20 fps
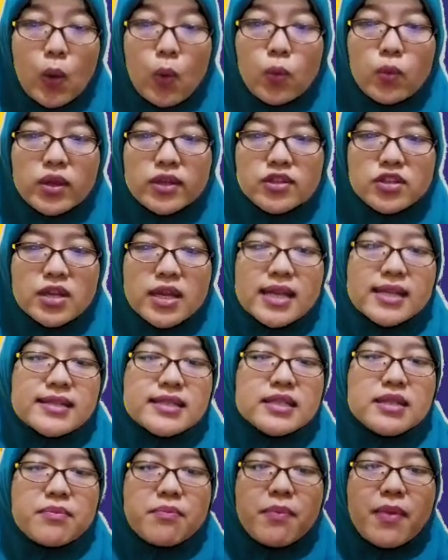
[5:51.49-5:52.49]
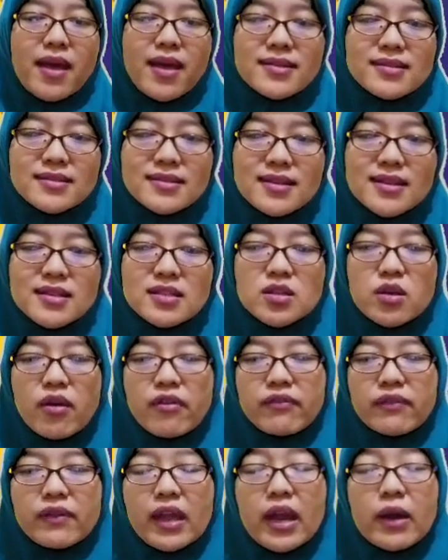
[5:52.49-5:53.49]
which is the basis
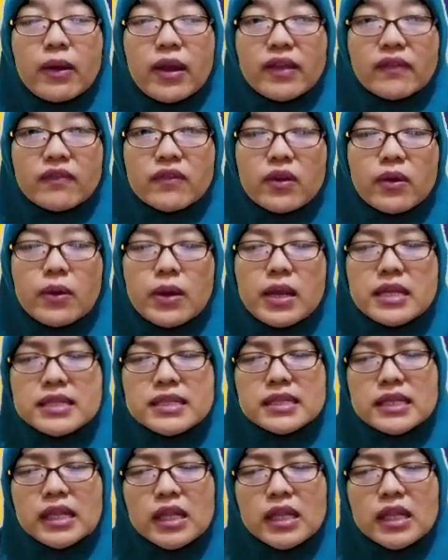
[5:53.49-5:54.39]
of character is